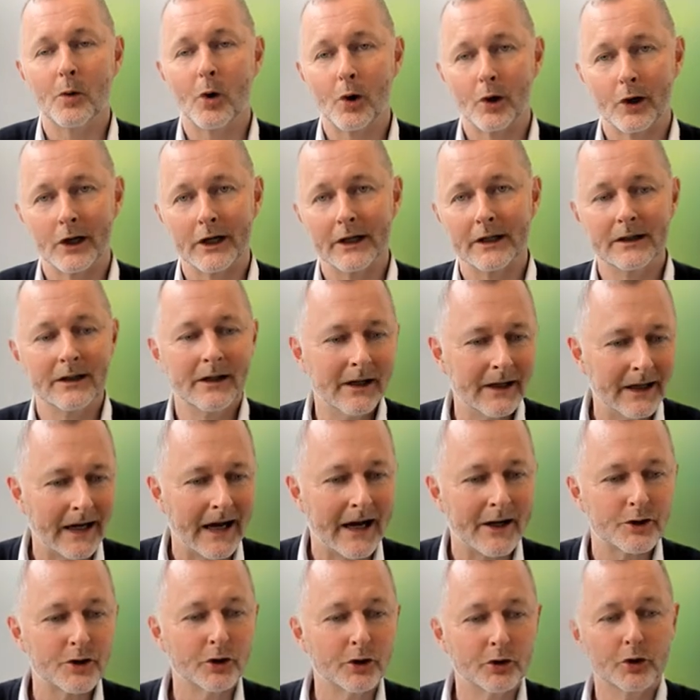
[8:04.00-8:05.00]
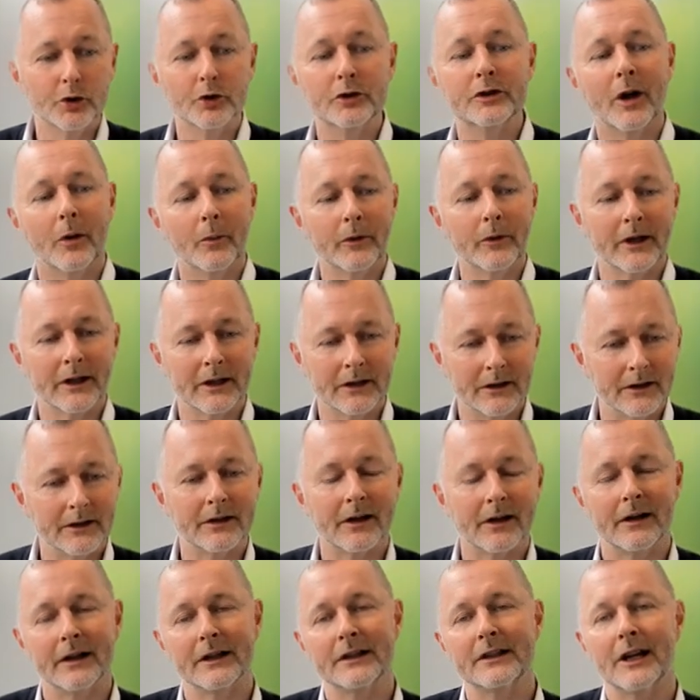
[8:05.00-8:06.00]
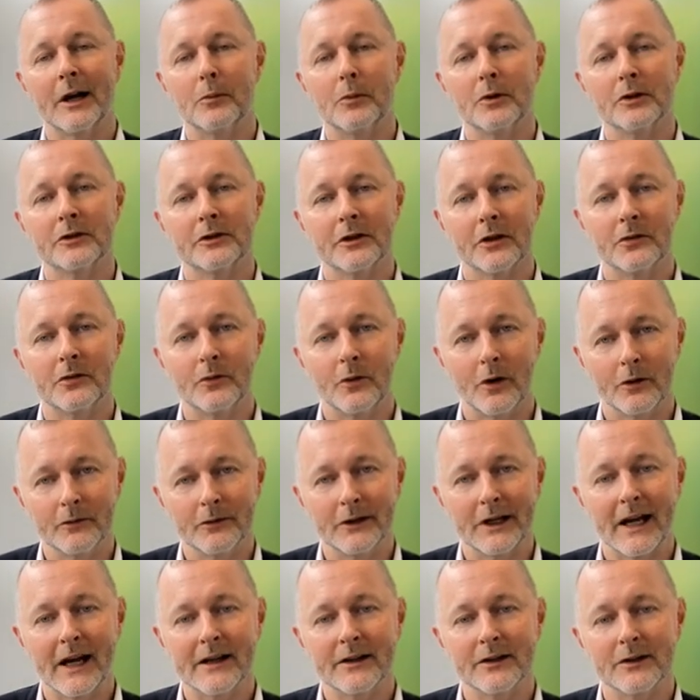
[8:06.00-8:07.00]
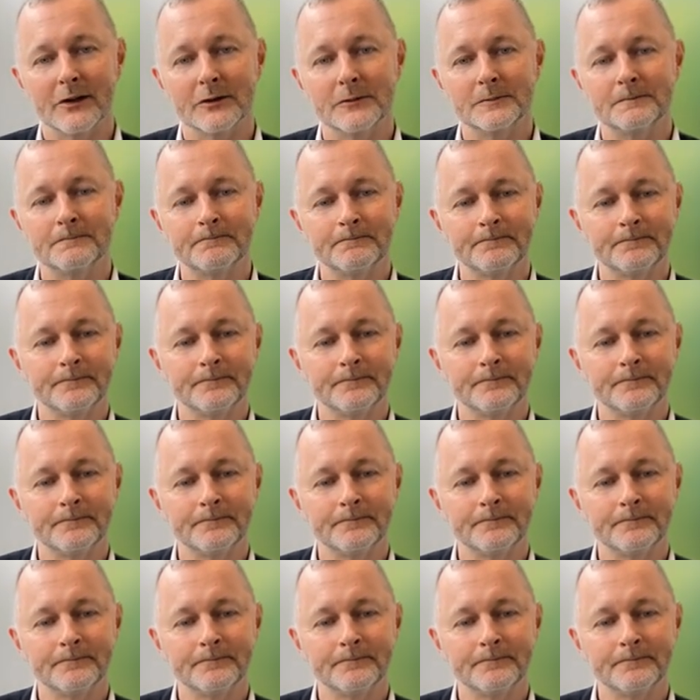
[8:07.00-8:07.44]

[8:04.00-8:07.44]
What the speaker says: boring. It has to do something. These are examples of what we can do.